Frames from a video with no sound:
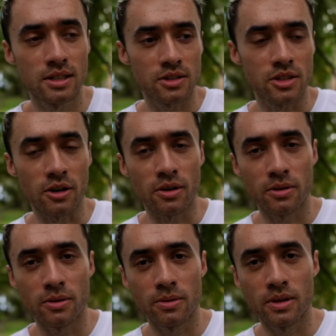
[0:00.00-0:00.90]

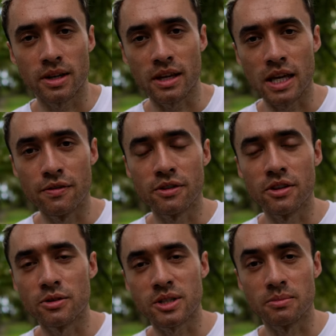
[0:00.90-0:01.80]
So even
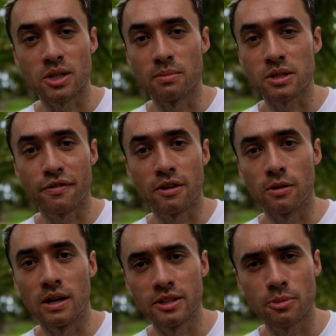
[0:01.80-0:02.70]
though sometimes I
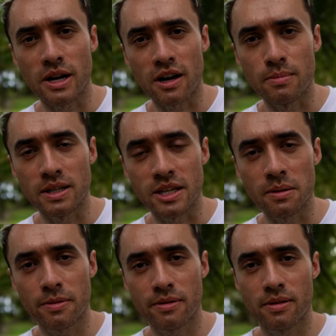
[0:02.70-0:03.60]
feel a little bit out of my
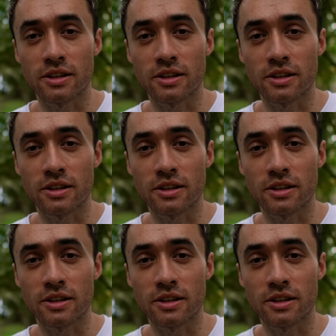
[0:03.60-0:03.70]
depth,